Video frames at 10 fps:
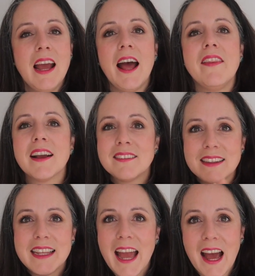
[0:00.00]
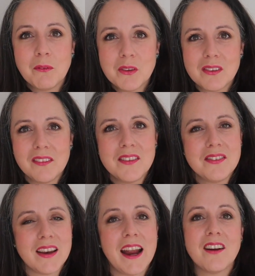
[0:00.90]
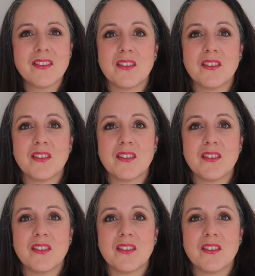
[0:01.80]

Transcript: And actually the cat was on the stairs